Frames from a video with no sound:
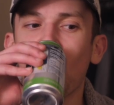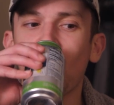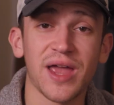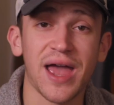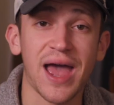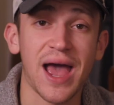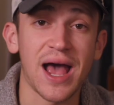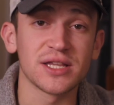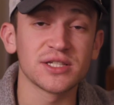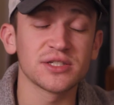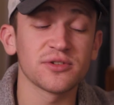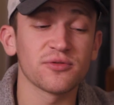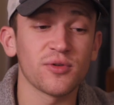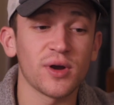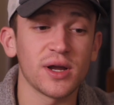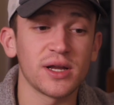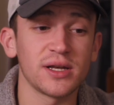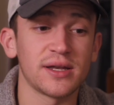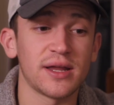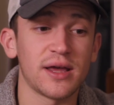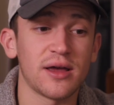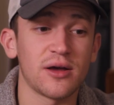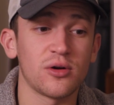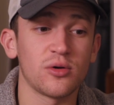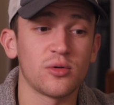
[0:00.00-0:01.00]
as of right
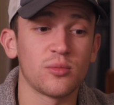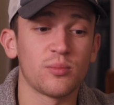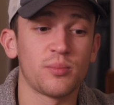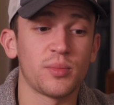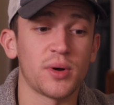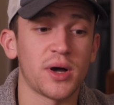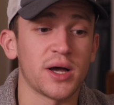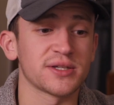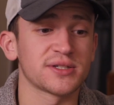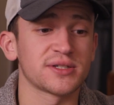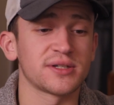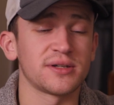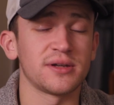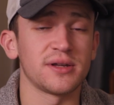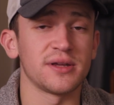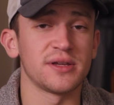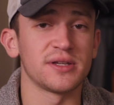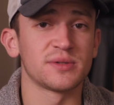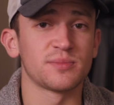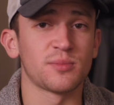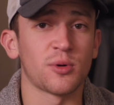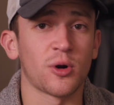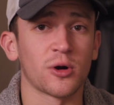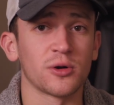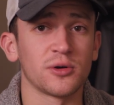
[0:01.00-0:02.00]
now, Boston is
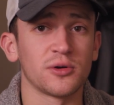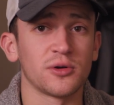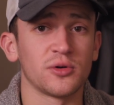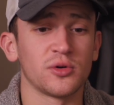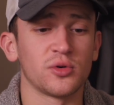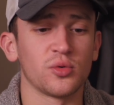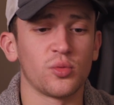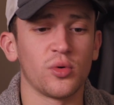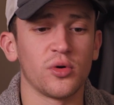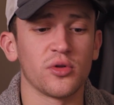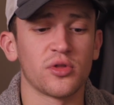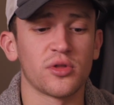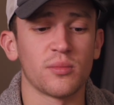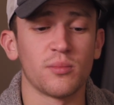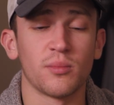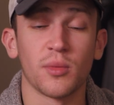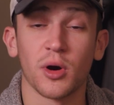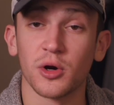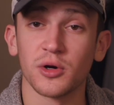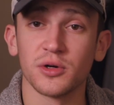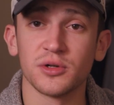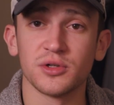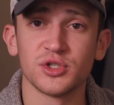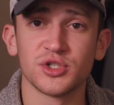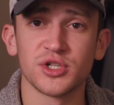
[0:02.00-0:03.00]
partnered with
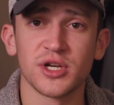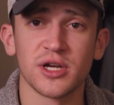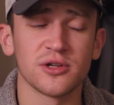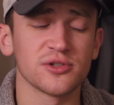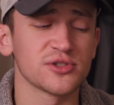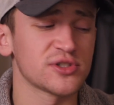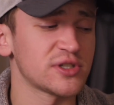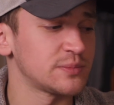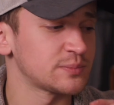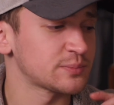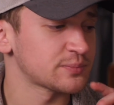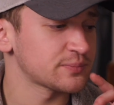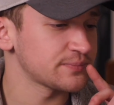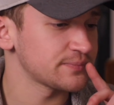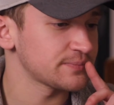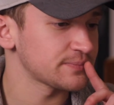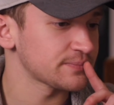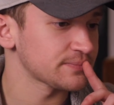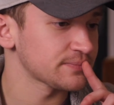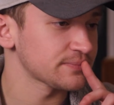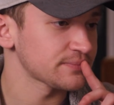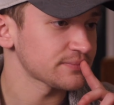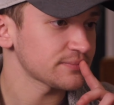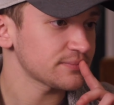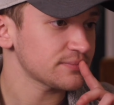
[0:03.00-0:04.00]
Martin gels.
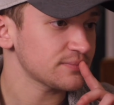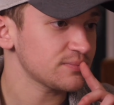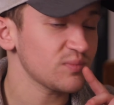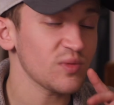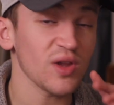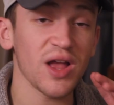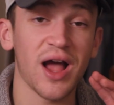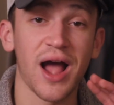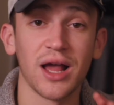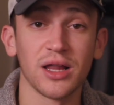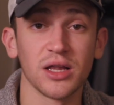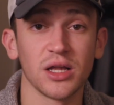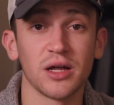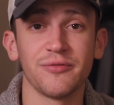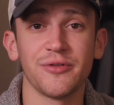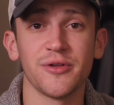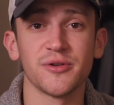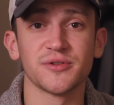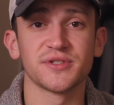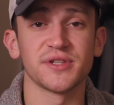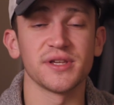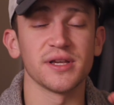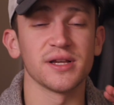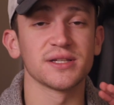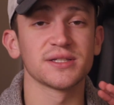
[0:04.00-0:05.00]
I love
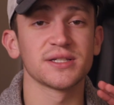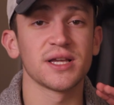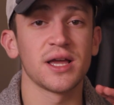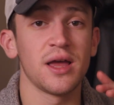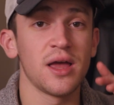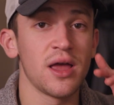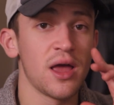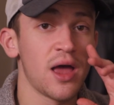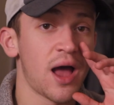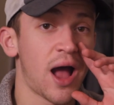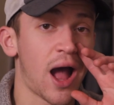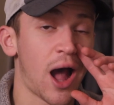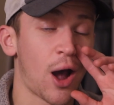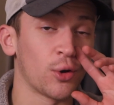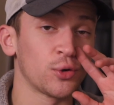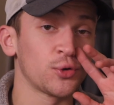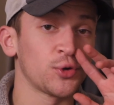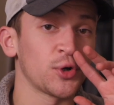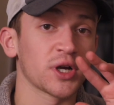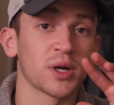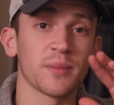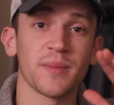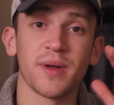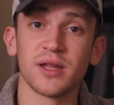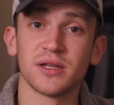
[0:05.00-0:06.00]
those things. I would
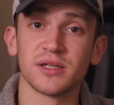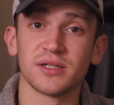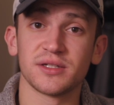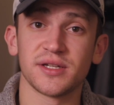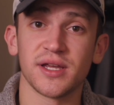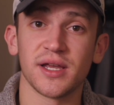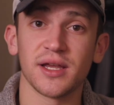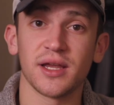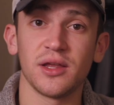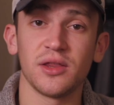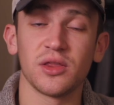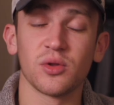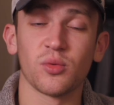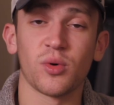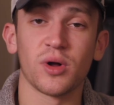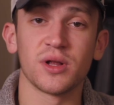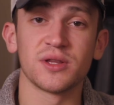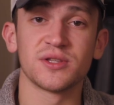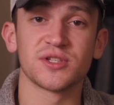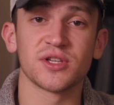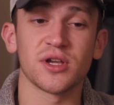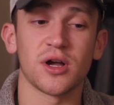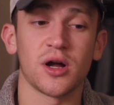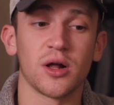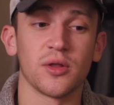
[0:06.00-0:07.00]
recommend taking the
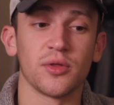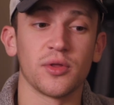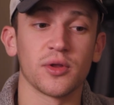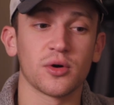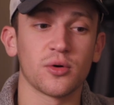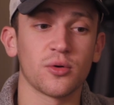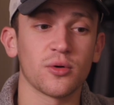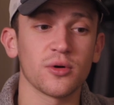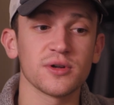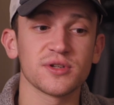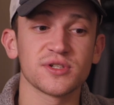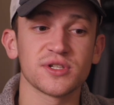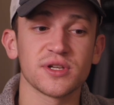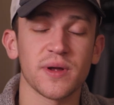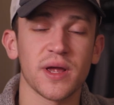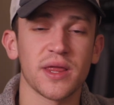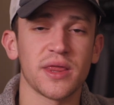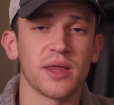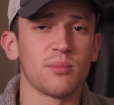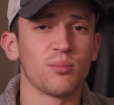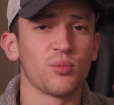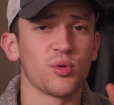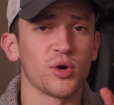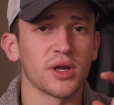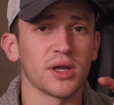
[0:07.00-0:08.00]
ones on the course and
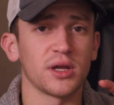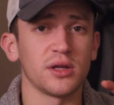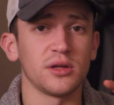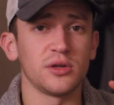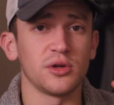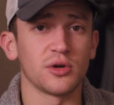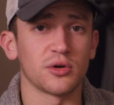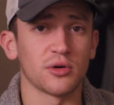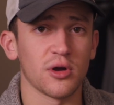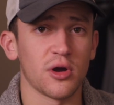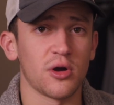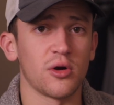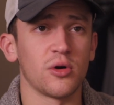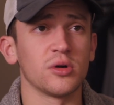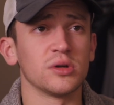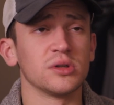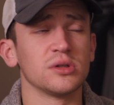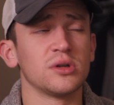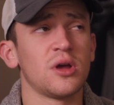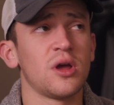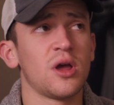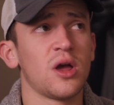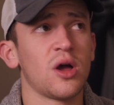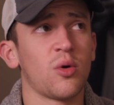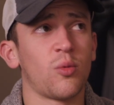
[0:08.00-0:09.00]
then bringing your
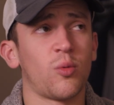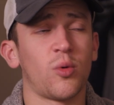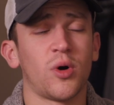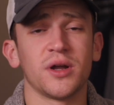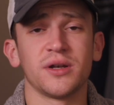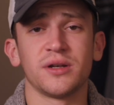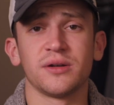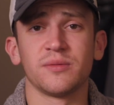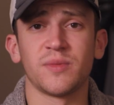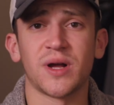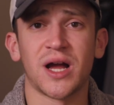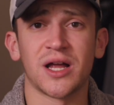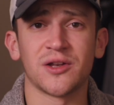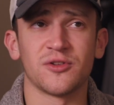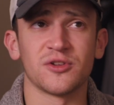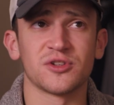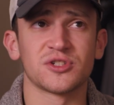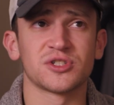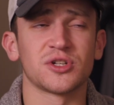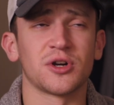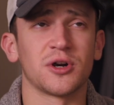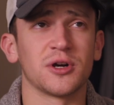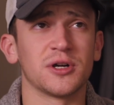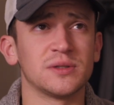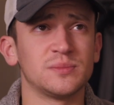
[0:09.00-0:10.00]
own one at the
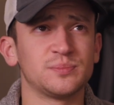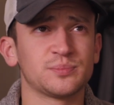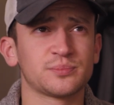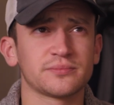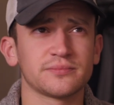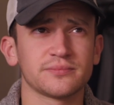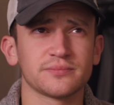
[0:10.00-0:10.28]
start